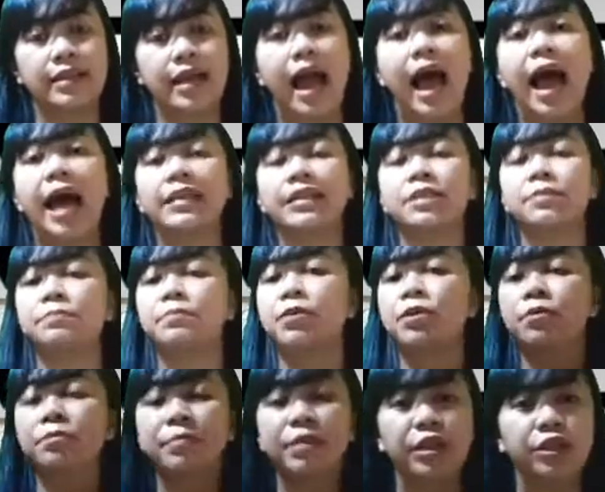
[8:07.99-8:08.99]
Ask
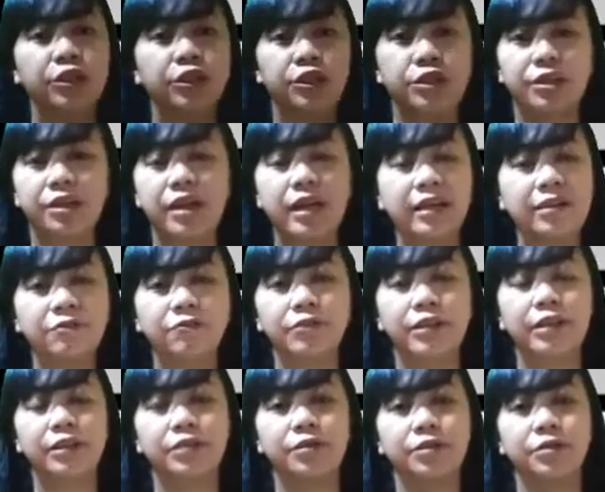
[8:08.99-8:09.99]
permission
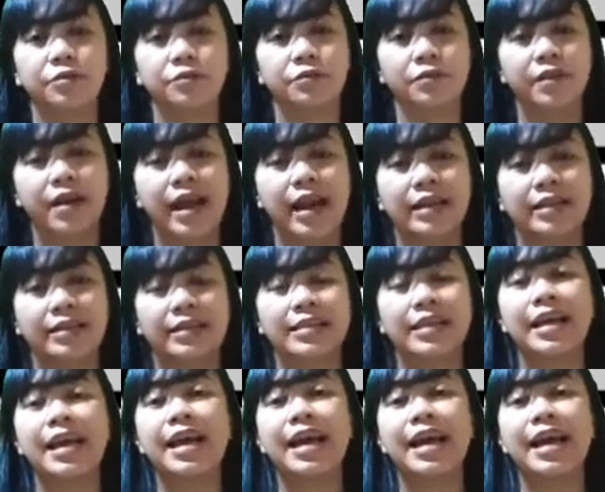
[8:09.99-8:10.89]
with your friends.